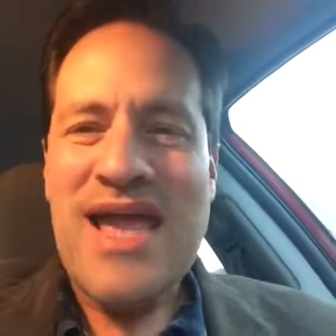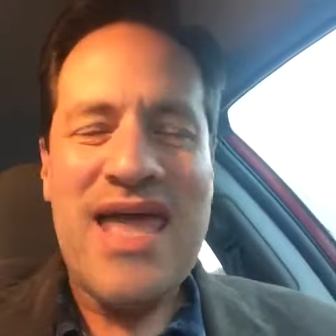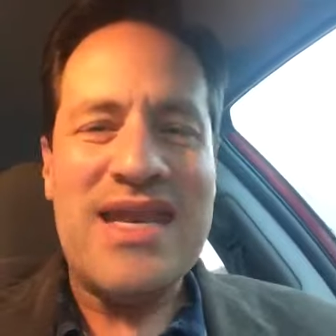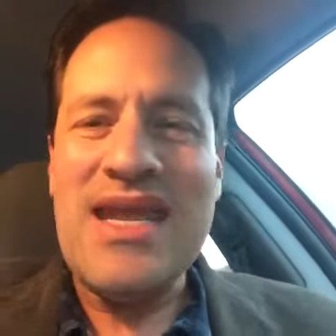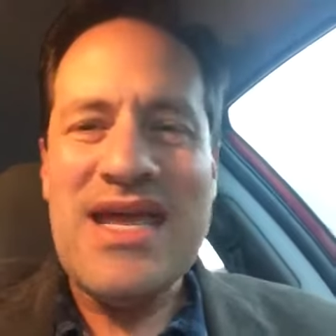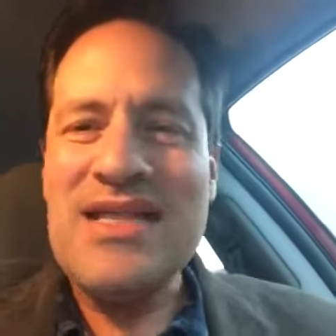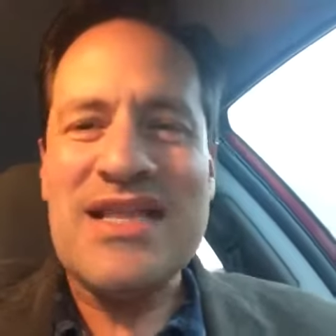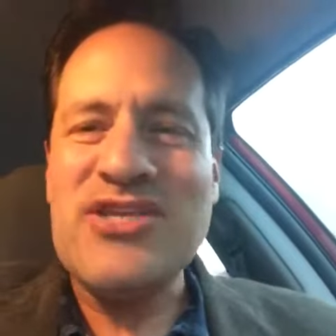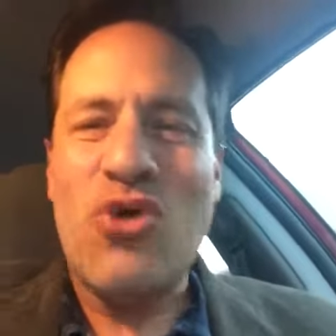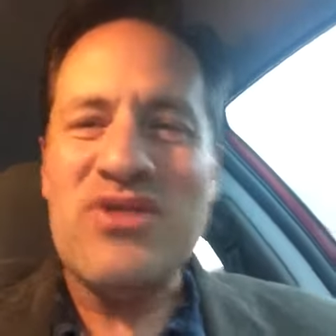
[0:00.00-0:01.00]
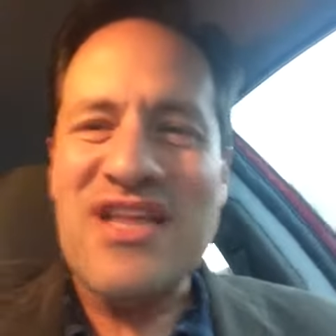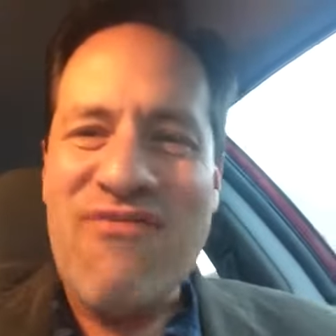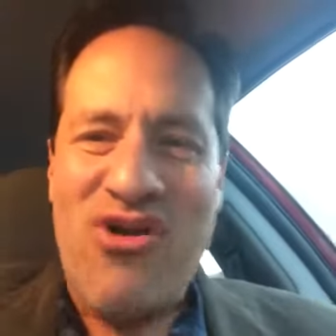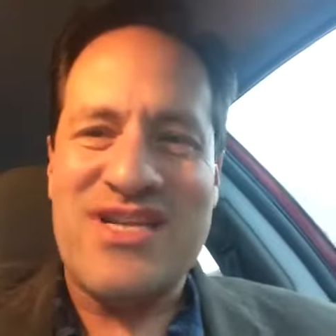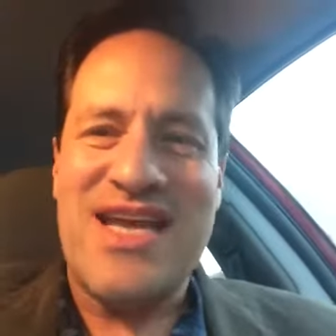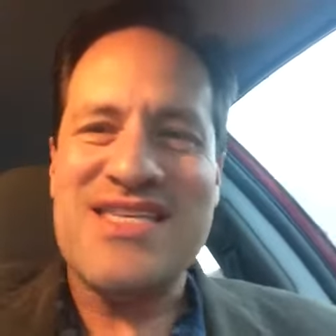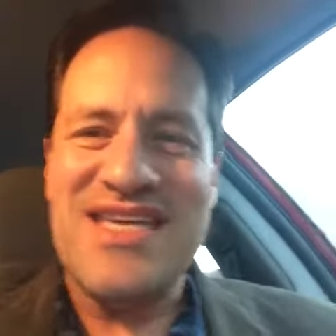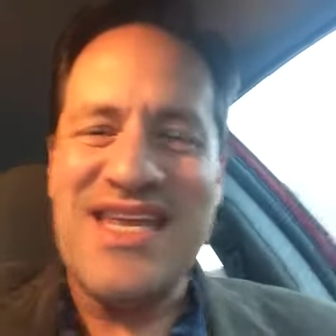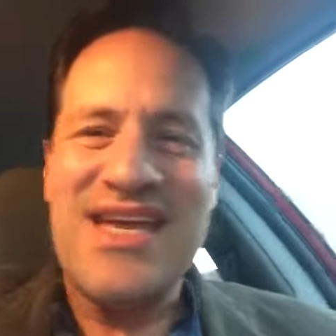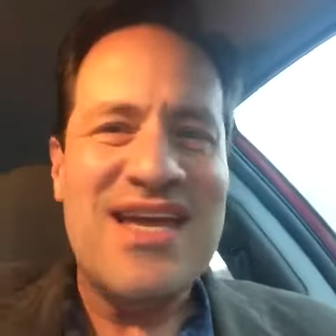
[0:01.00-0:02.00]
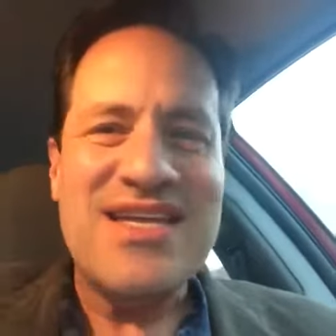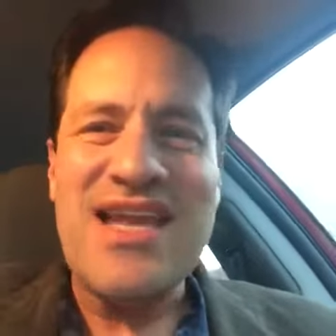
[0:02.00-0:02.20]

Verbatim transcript: And let's go live our destiny,